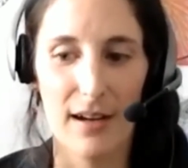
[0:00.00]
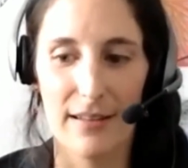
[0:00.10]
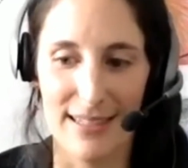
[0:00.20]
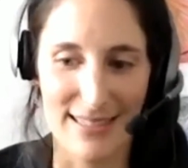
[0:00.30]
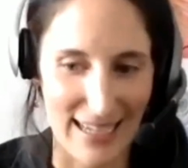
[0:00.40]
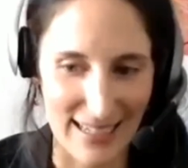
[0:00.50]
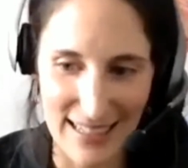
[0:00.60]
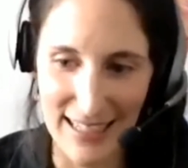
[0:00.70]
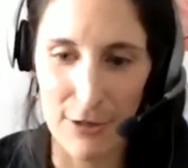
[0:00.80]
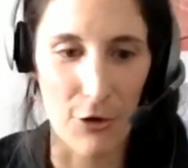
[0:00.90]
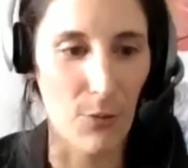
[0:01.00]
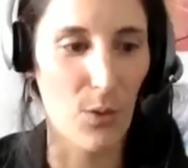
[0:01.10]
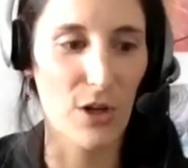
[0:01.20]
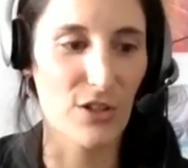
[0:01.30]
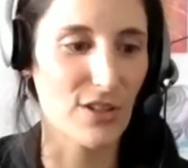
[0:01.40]
the technique or
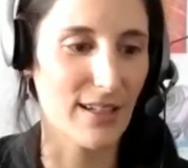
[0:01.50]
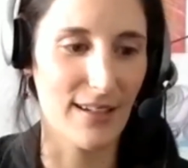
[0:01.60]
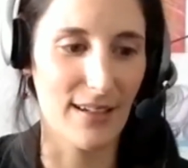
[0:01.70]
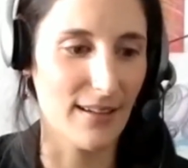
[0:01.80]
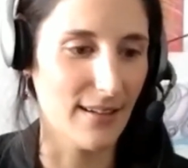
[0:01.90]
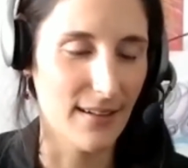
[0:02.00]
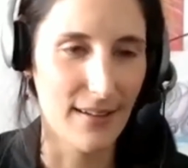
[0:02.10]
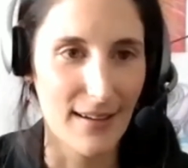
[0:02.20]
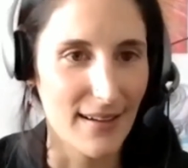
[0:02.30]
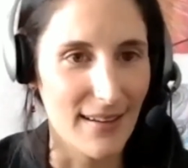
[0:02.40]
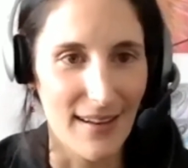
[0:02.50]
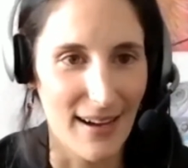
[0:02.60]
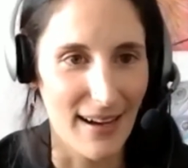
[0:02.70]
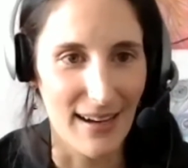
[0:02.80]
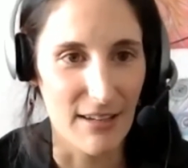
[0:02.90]
what if
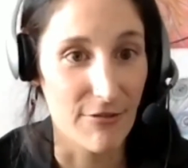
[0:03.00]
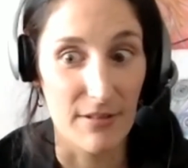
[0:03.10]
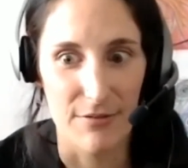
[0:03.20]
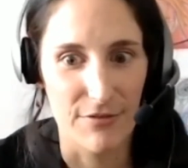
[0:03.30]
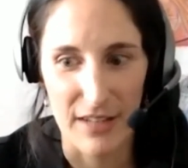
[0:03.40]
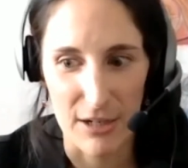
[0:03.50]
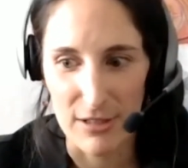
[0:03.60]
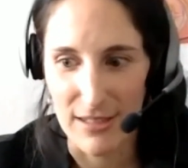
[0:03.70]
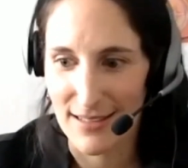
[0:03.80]
there was